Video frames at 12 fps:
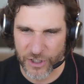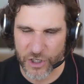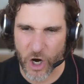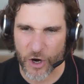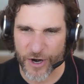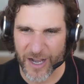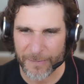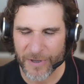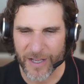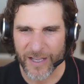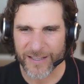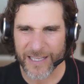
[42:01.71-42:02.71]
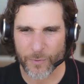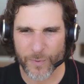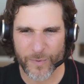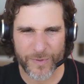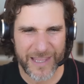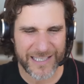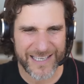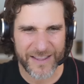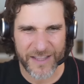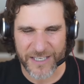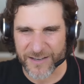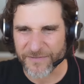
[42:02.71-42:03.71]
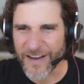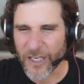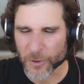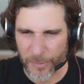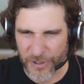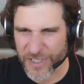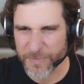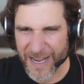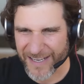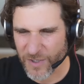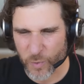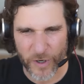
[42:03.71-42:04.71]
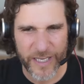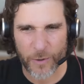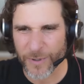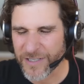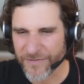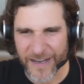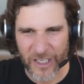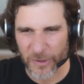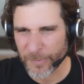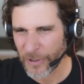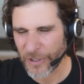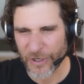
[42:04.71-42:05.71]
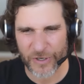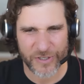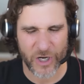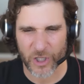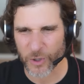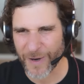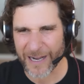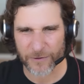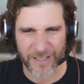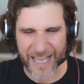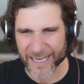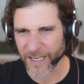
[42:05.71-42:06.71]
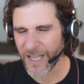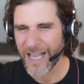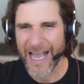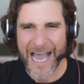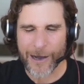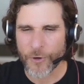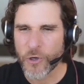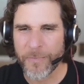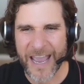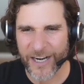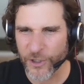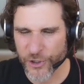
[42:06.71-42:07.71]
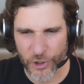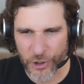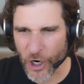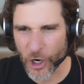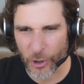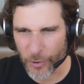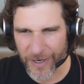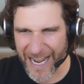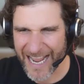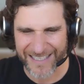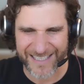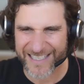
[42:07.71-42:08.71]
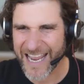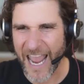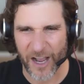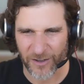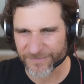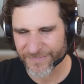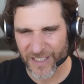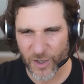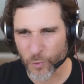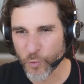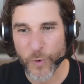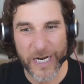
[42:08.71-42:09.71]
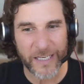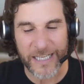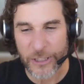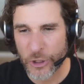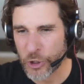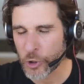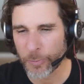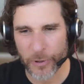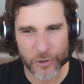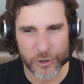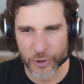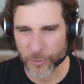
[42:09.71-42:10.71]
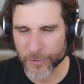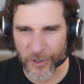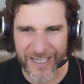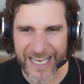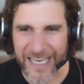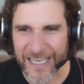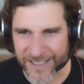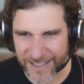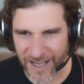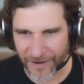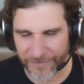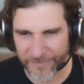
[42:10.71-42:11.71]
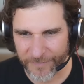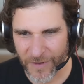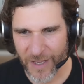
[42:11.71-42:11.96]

startup that that's in the developer space, working with developers all around like how you manage your code at scale. Really super super geeky stuff,